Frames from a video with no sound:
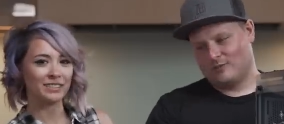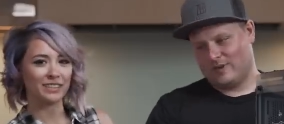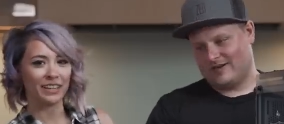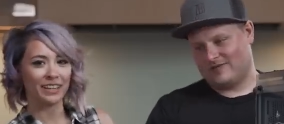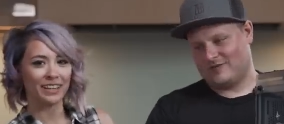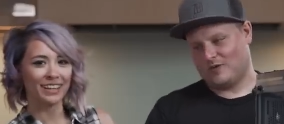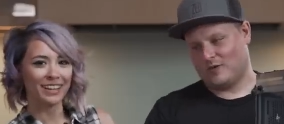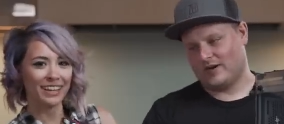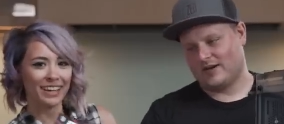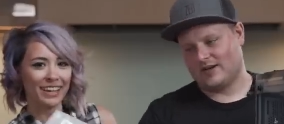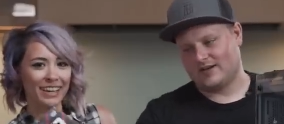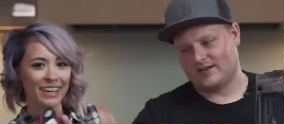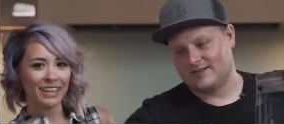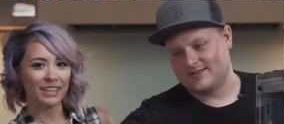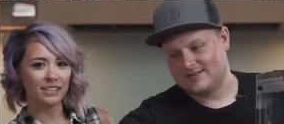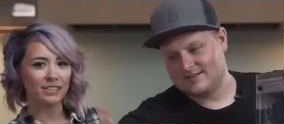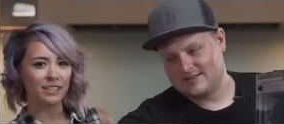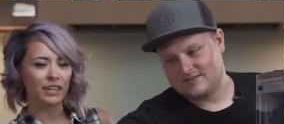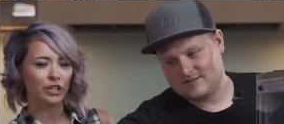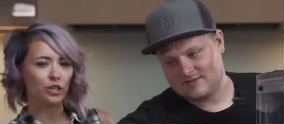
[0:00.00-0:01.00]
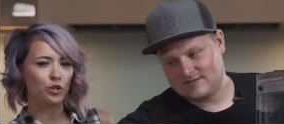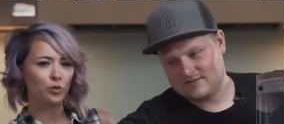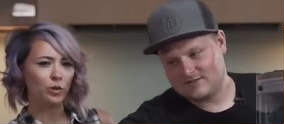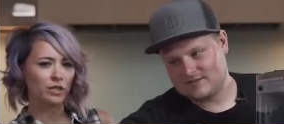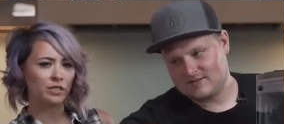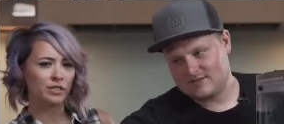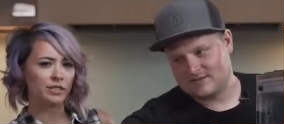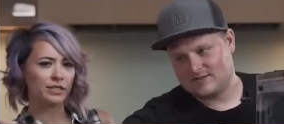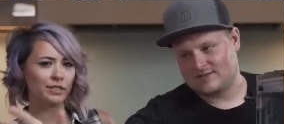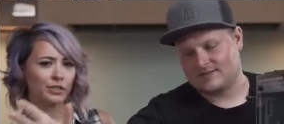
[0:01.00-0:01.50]
Speaker 1: you went like, for it. He's
Speaker 2: like,
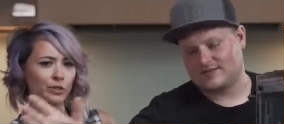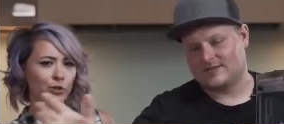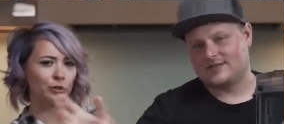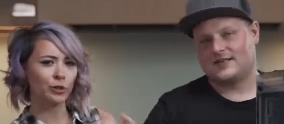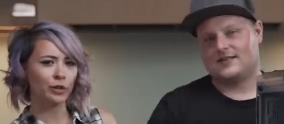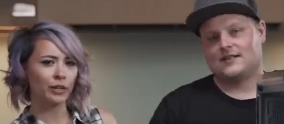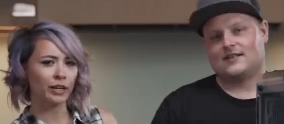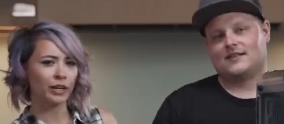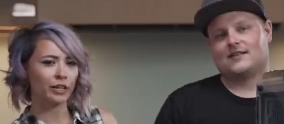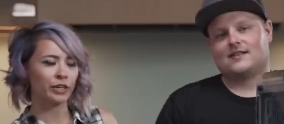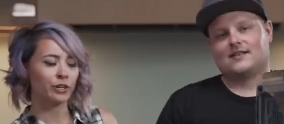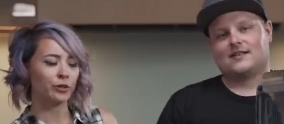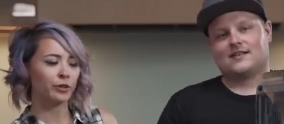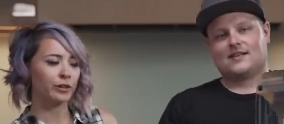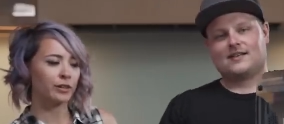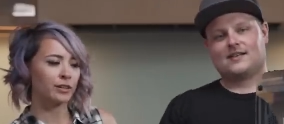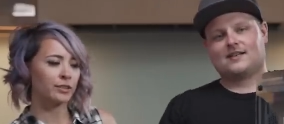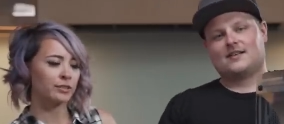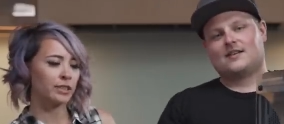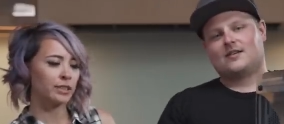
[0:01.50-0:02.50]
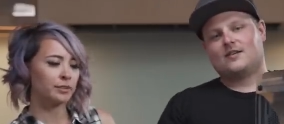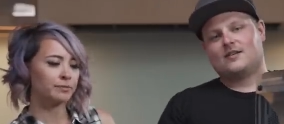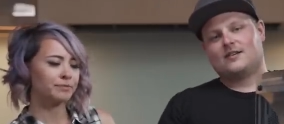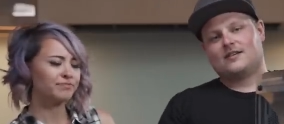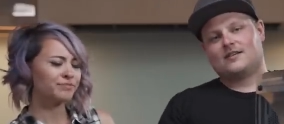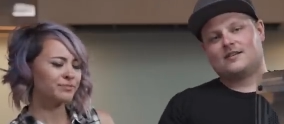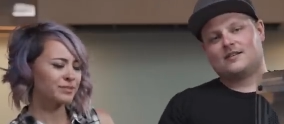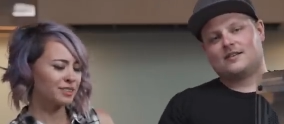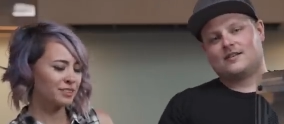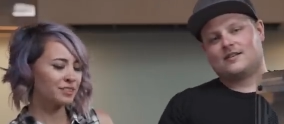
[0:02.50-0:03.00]
you want 6-core, 8-core? And I was like,
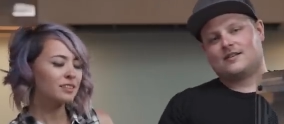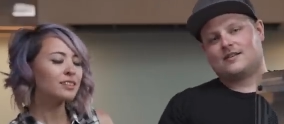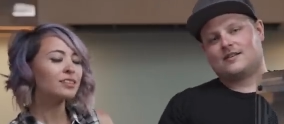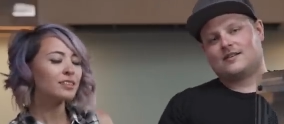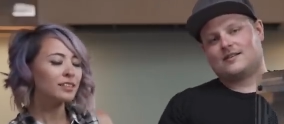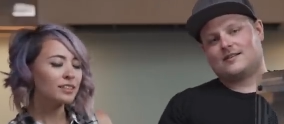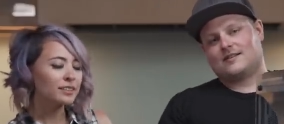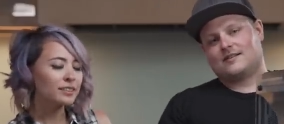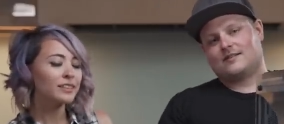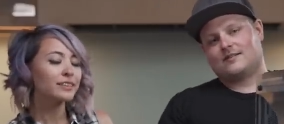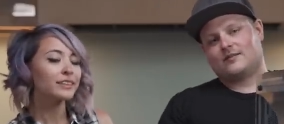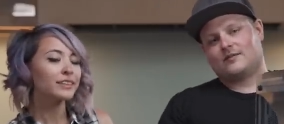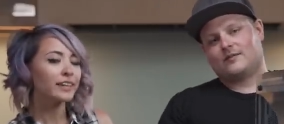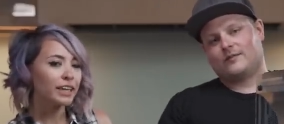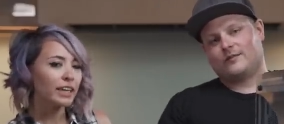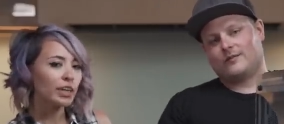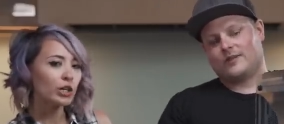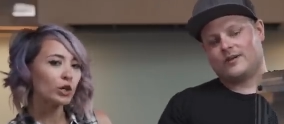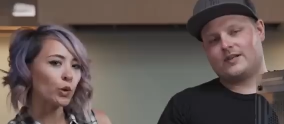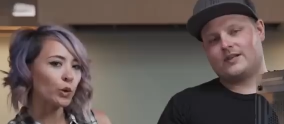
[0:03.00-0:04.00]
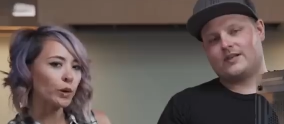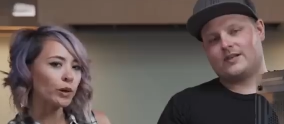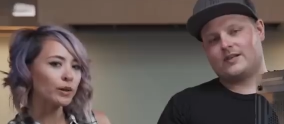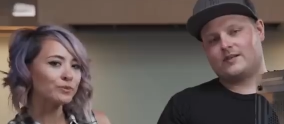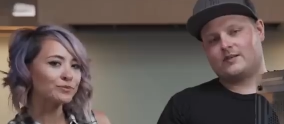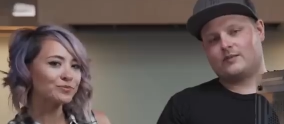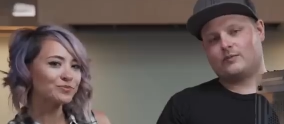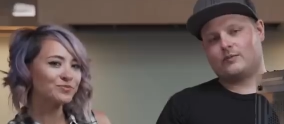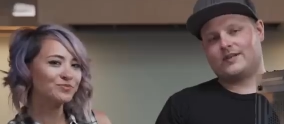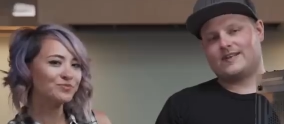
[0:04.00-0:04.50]
Speaker 1: let's get the 8-core.
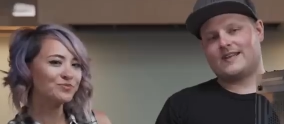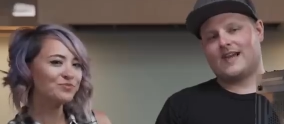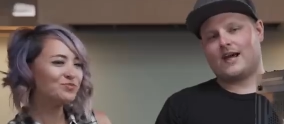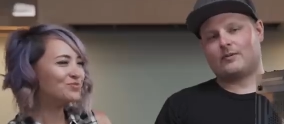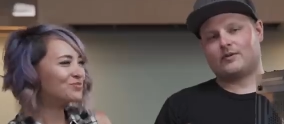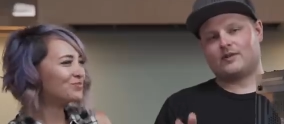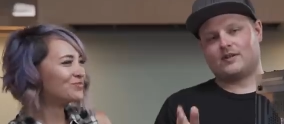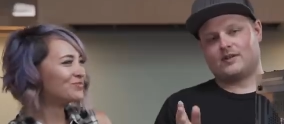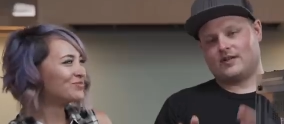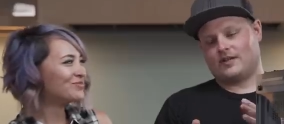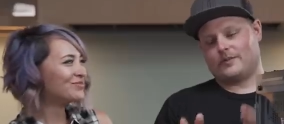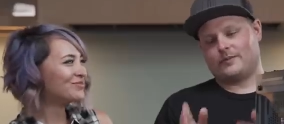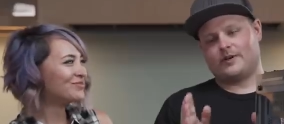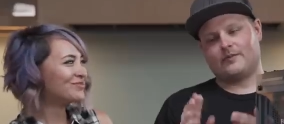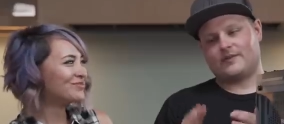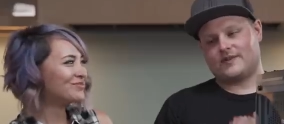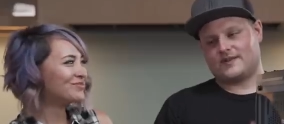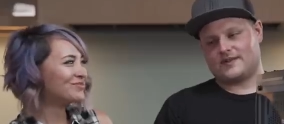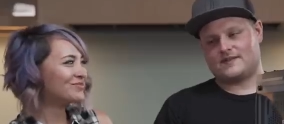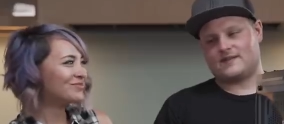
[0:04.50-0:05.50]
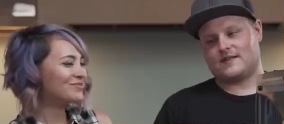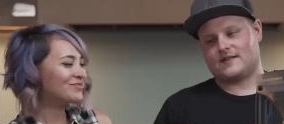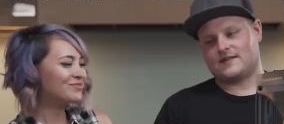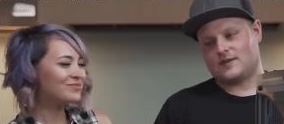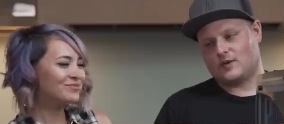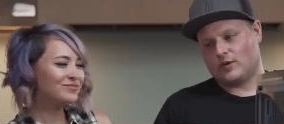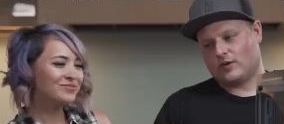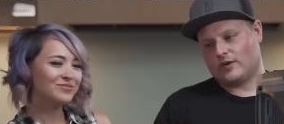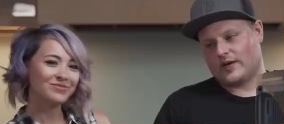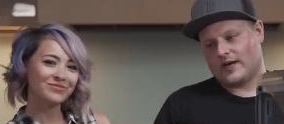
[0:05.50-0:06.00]
We, we dabbled a little bit with the
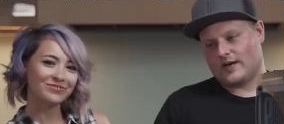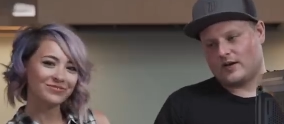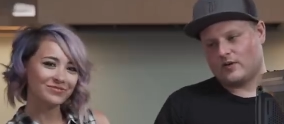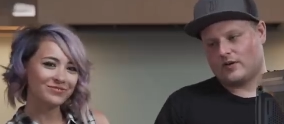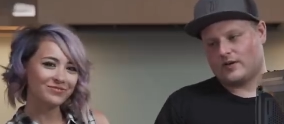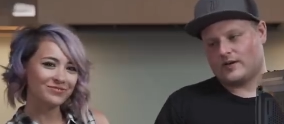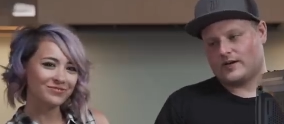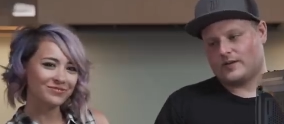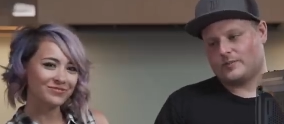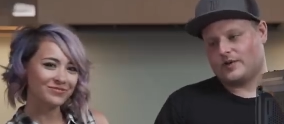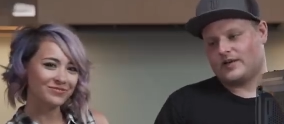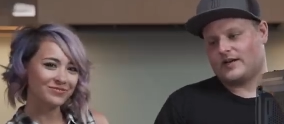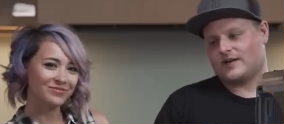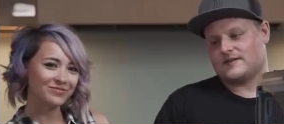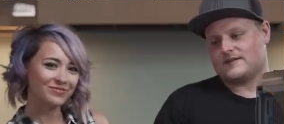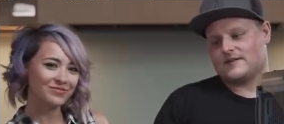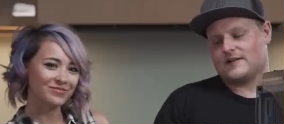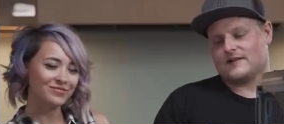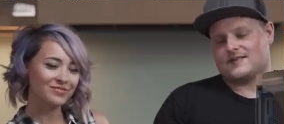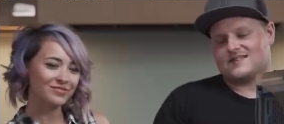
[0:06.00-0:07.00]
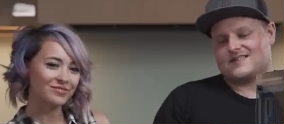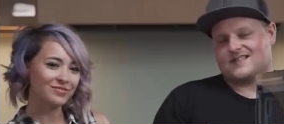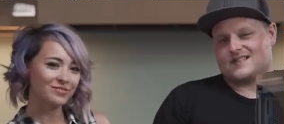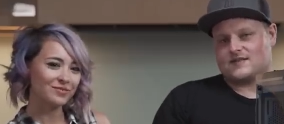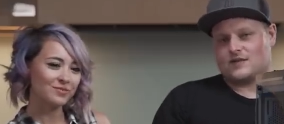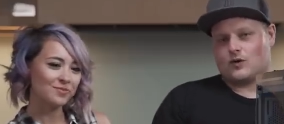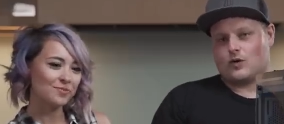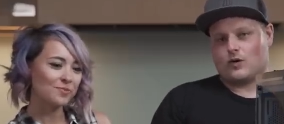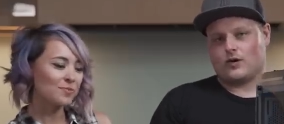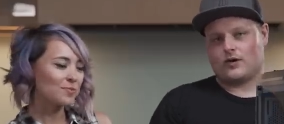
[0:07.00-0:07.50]
6-core, 8-core thing because the
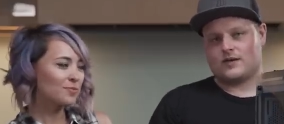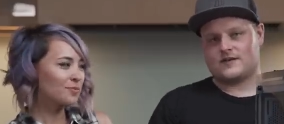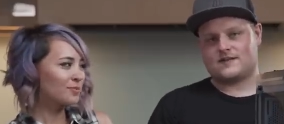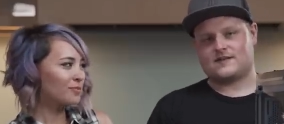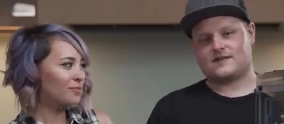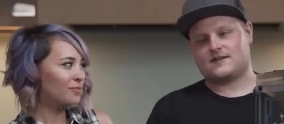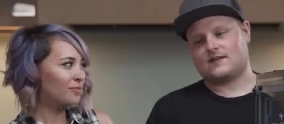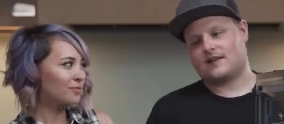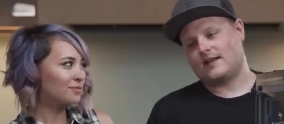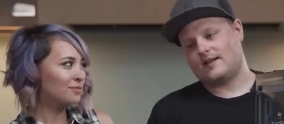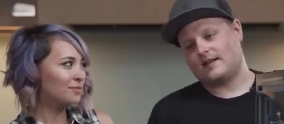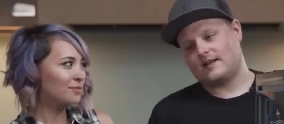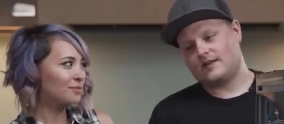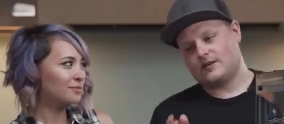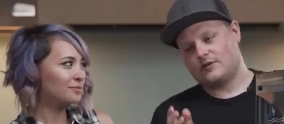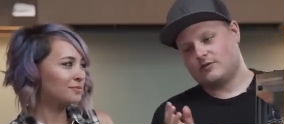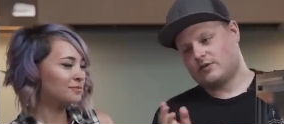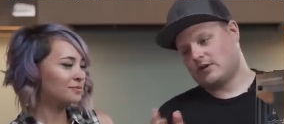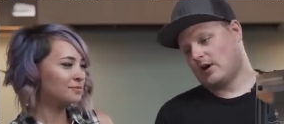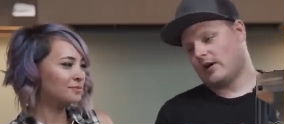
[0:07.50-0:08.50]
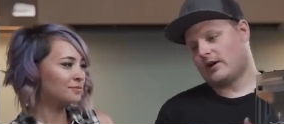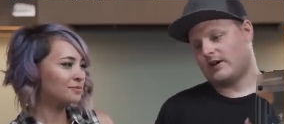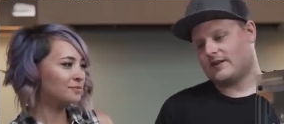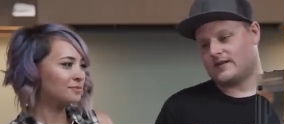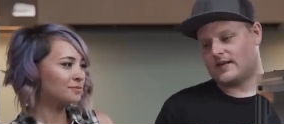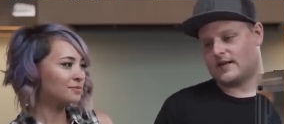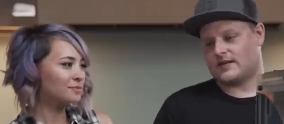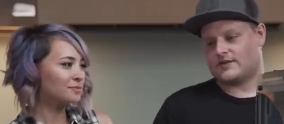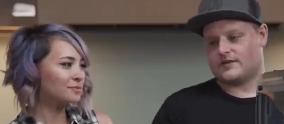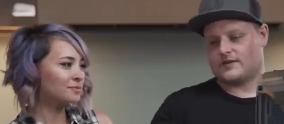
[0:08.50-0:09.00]
6-core is a slightly newer
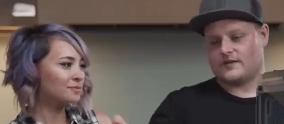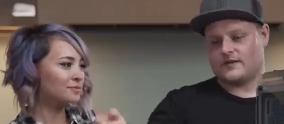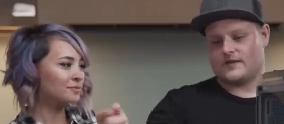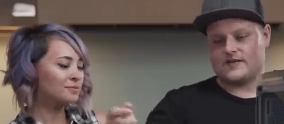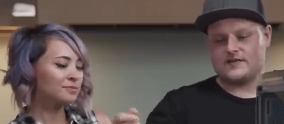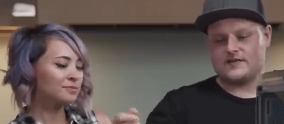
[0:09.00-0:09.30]
architecture than